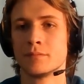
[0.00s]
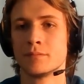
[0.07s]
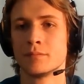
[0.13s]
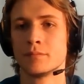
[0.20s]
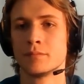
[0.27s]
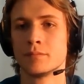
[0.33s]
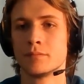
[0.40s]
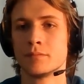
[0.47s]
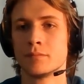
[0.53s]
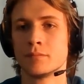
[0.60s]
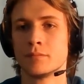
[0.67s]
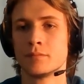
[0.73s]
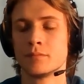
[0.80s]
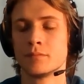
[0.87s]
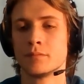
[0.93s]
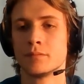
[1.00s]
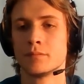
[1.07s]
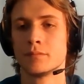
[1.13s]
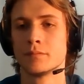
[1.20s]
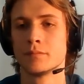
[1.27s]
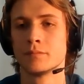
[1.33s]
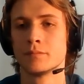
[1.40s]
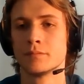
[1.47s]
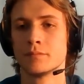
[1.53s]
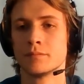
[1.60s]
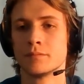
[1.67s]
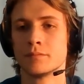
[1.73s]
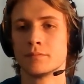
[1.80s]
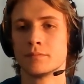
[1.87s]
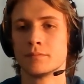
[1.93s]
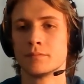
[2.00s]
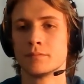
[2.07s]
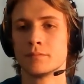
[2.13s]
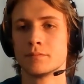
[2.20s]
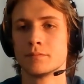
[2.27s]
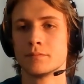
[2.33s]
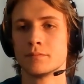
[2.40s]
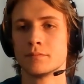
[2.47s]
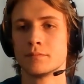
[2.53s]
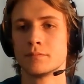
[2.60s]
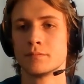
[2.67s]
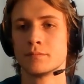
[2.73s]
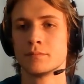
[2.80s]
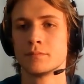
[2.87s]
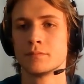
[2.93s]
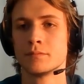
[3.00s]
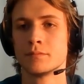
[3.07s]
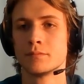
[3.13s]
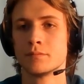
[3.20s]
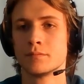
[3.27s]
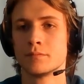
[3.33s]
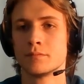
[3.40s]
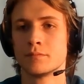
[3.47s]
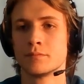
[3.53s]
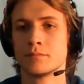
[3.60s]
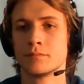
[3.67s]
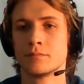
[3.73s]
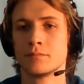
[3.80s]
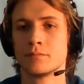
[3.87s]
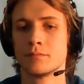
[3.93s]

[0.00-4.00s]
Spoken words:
(not speaking)